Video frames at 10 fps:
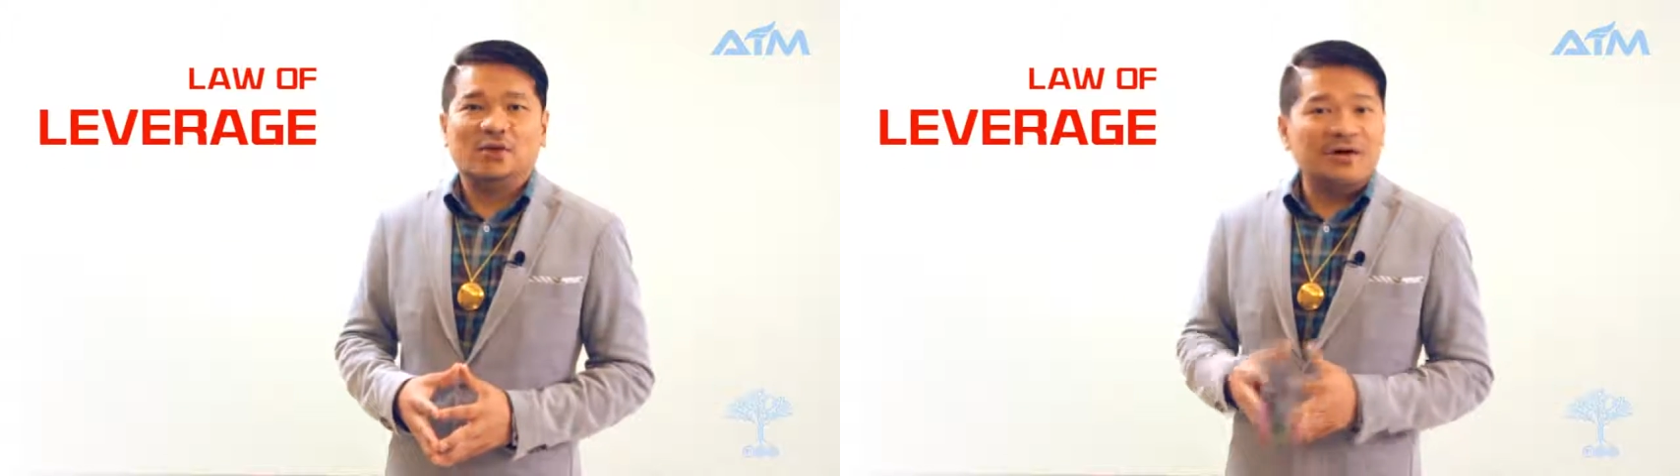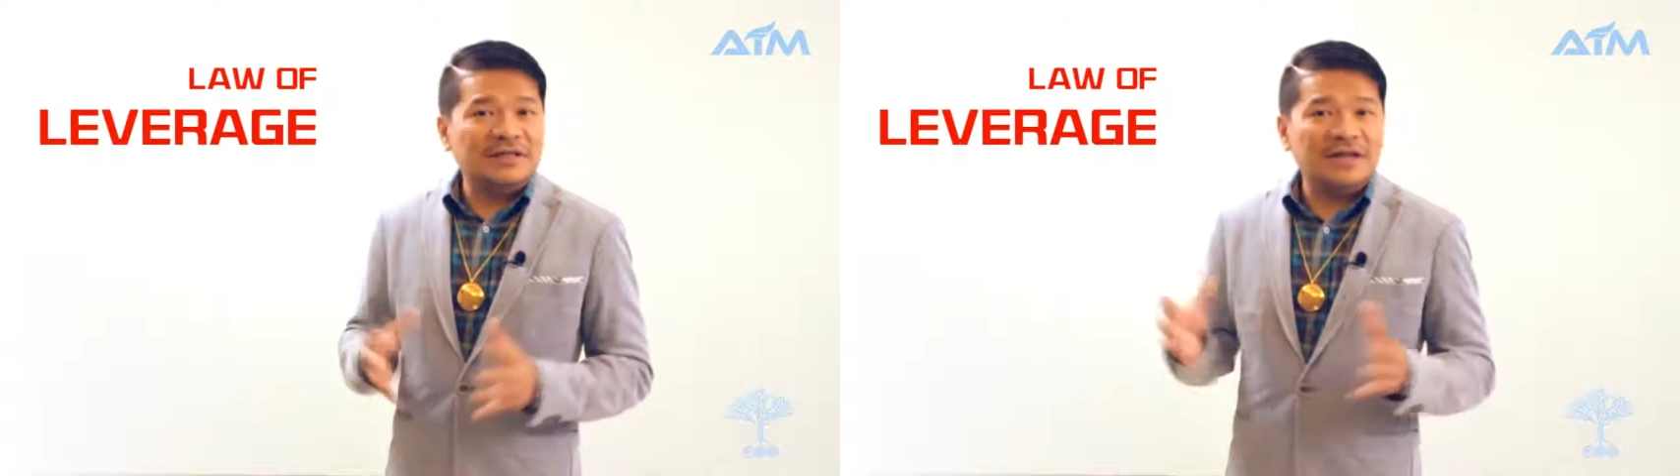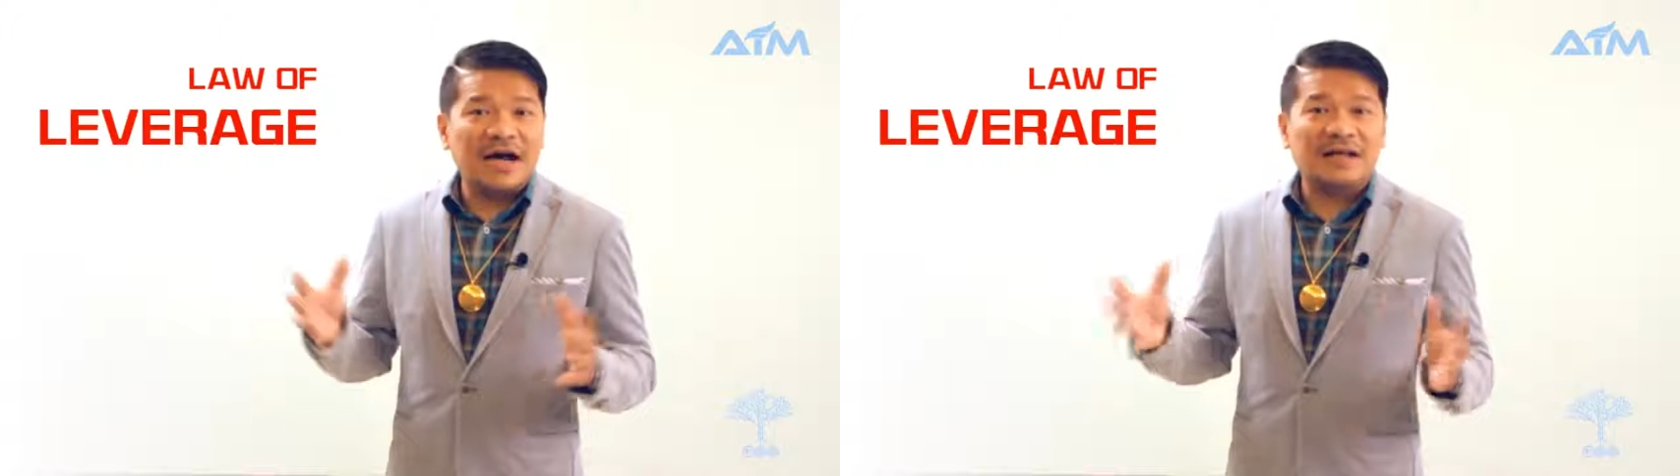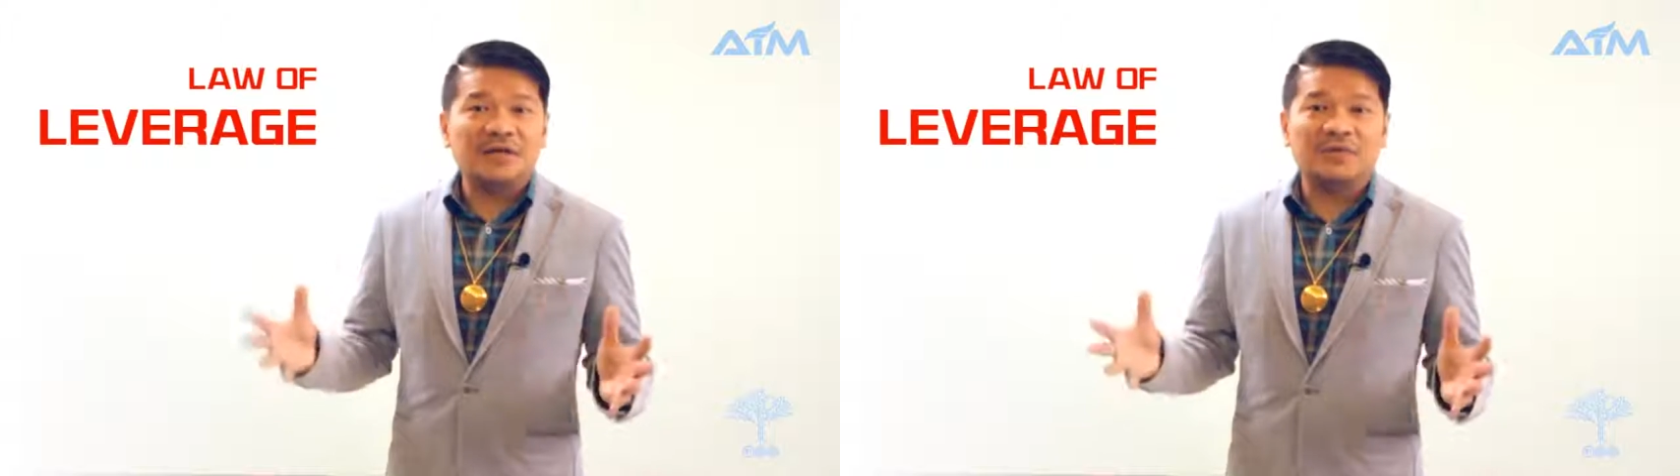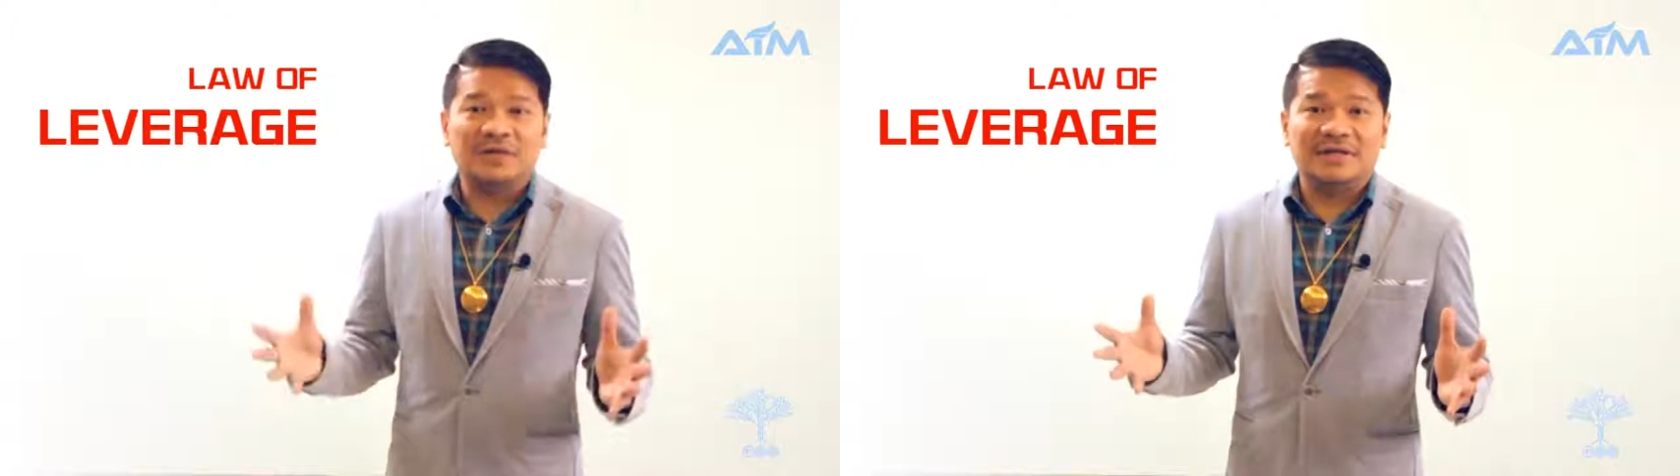Or in
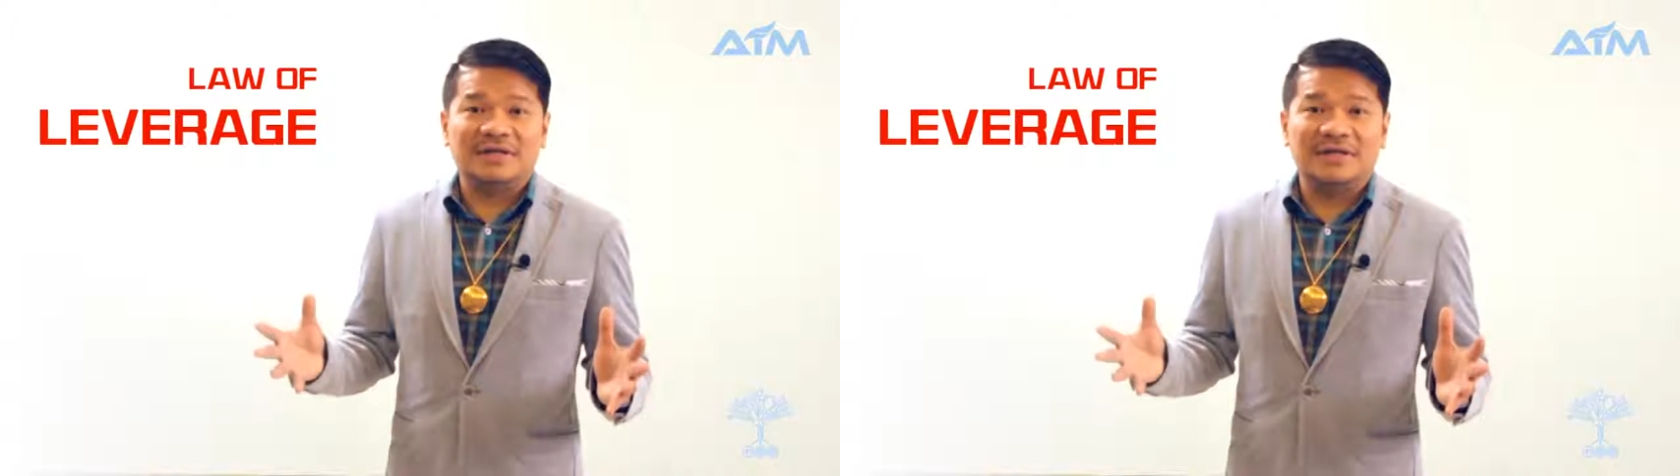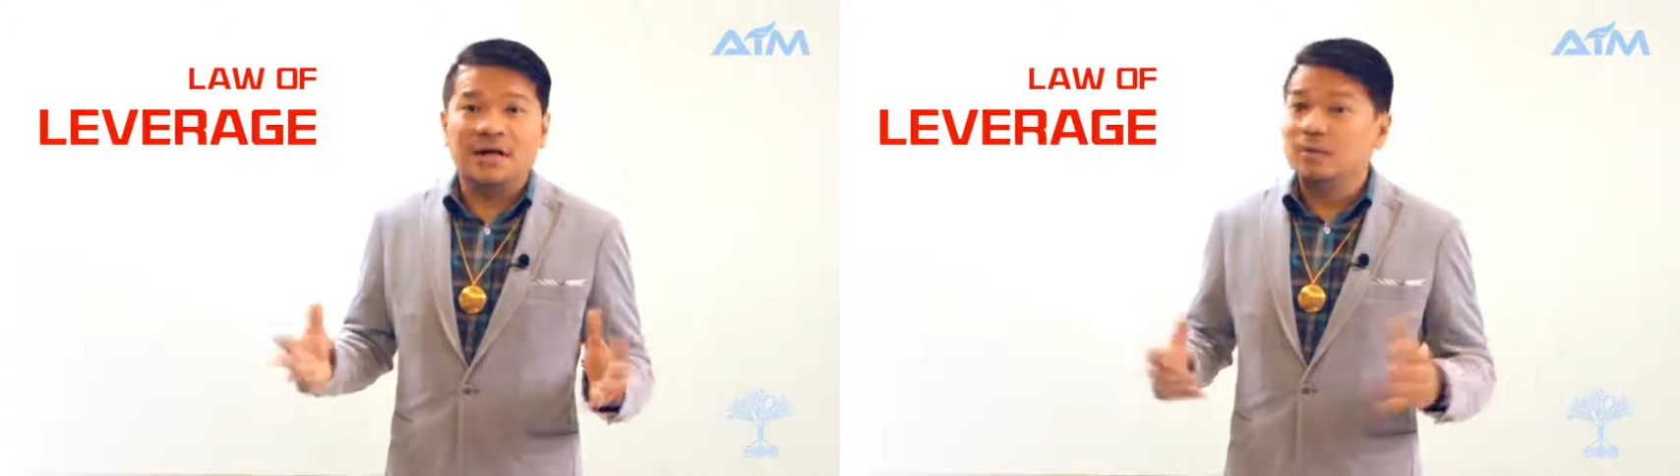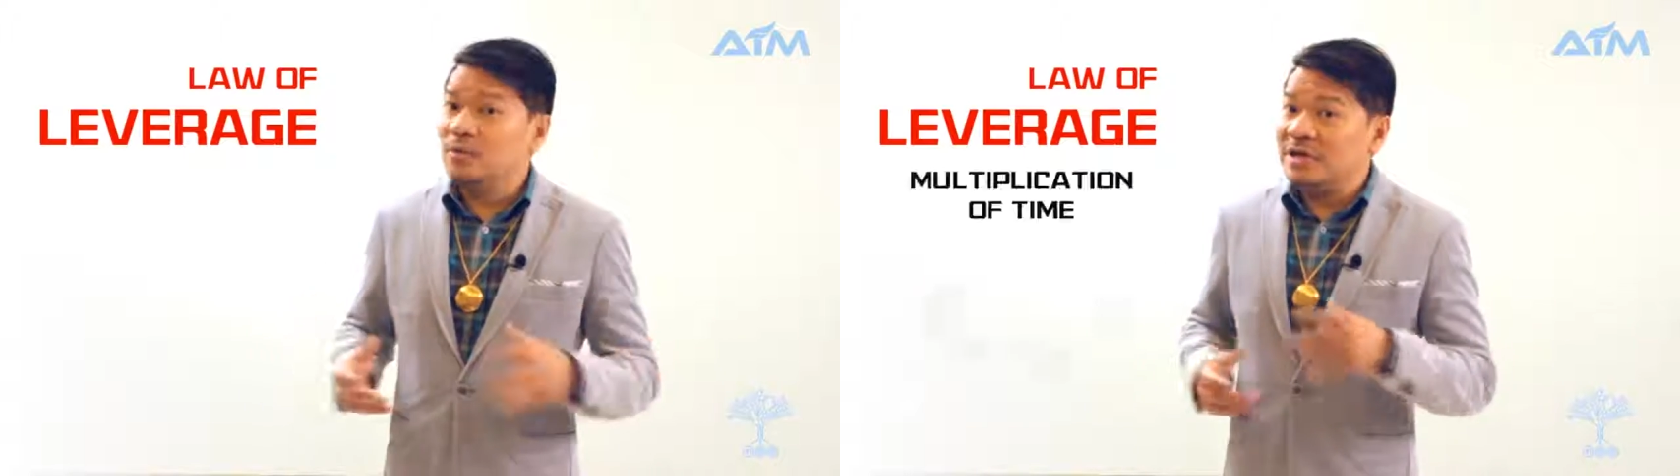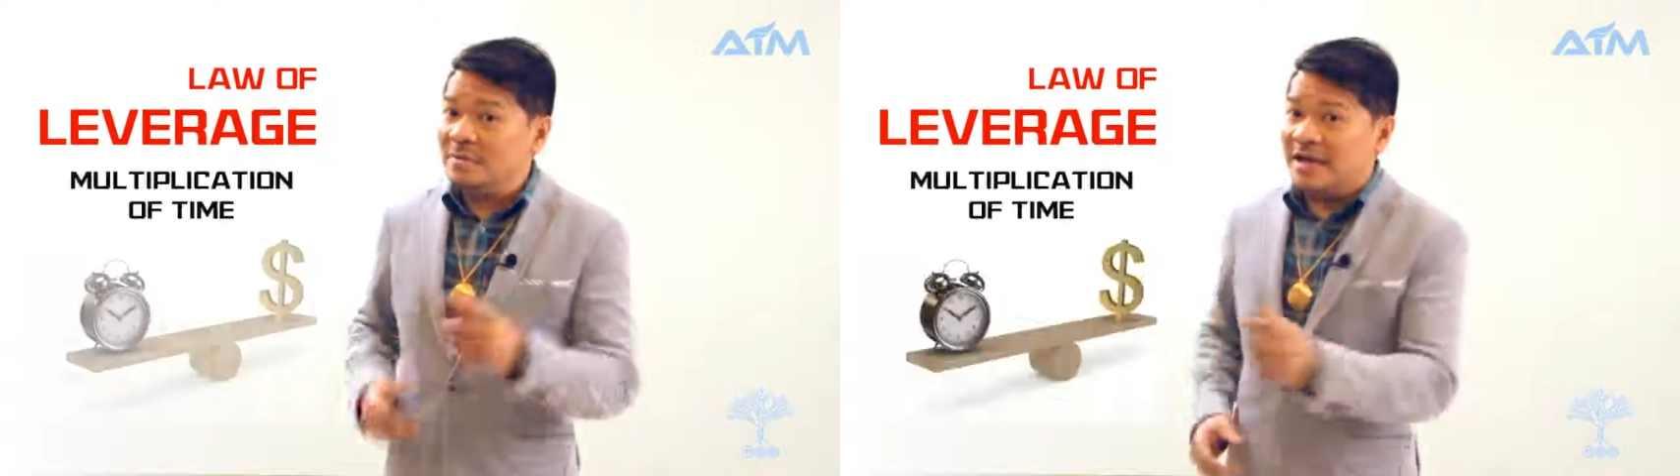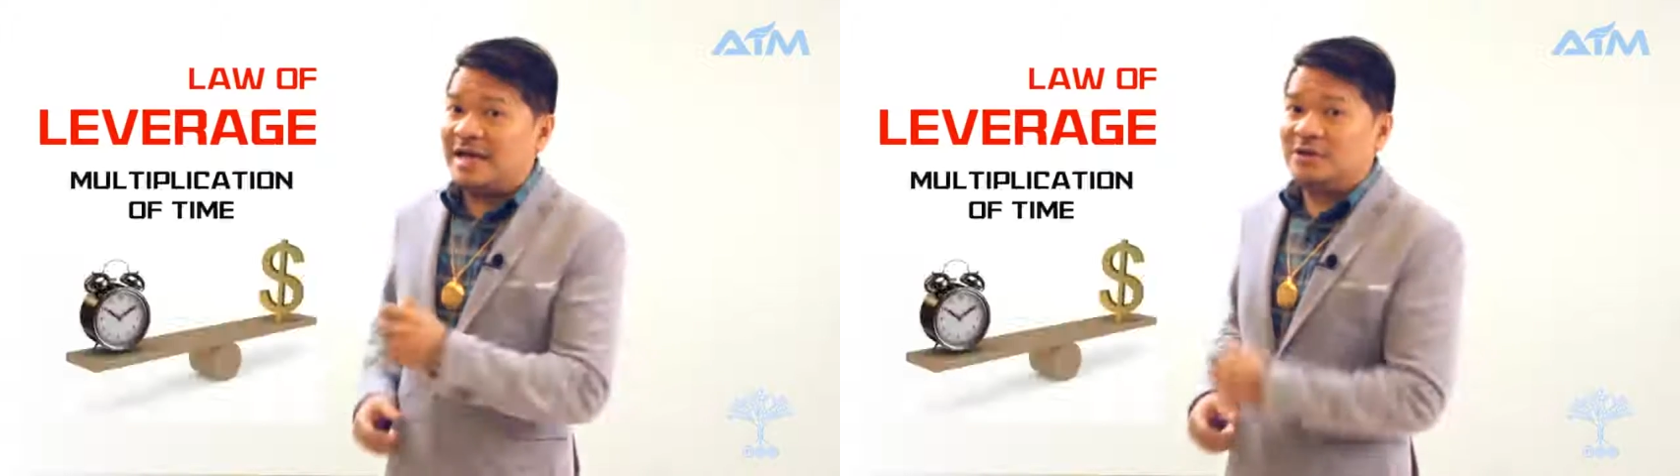other words,
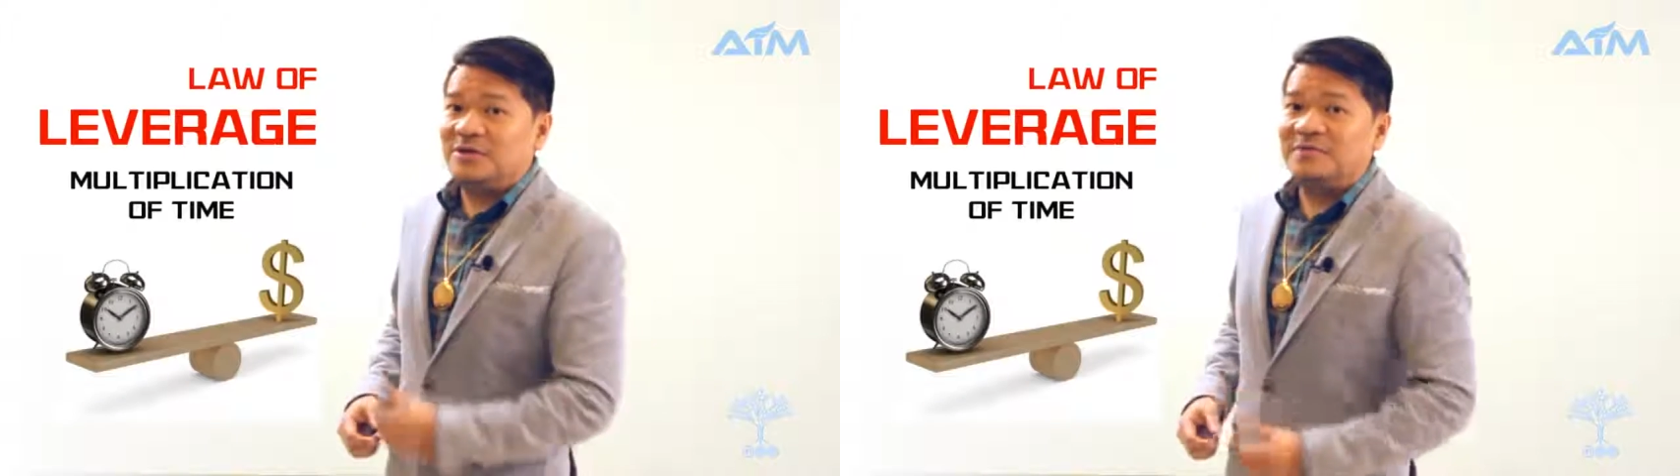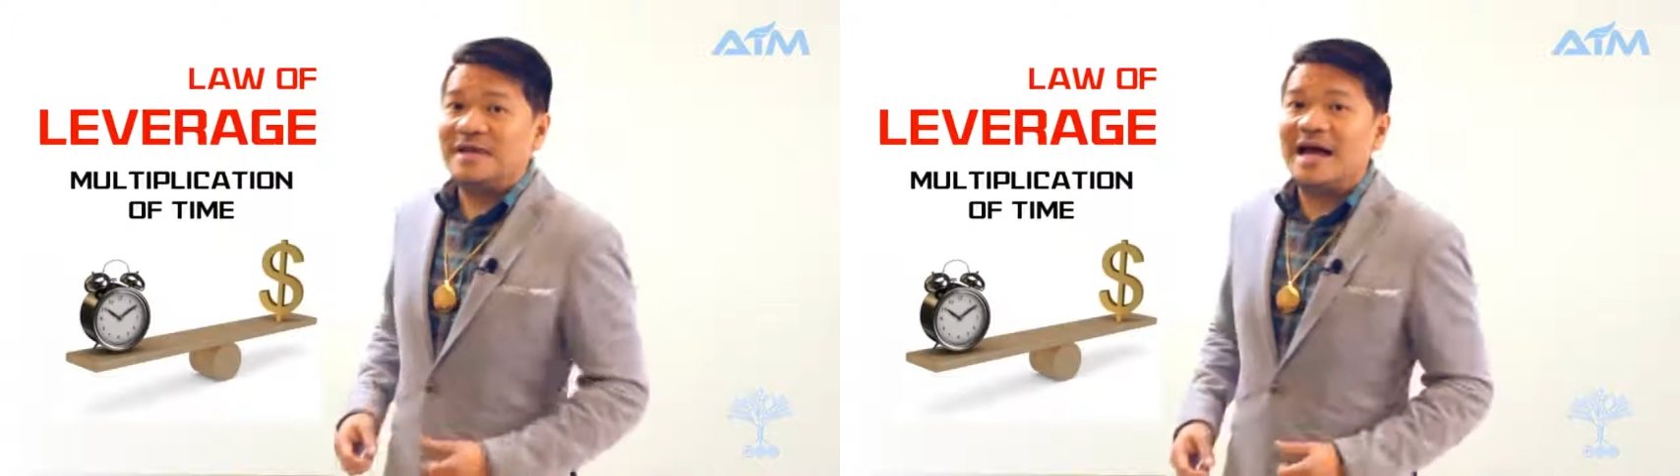multiplication of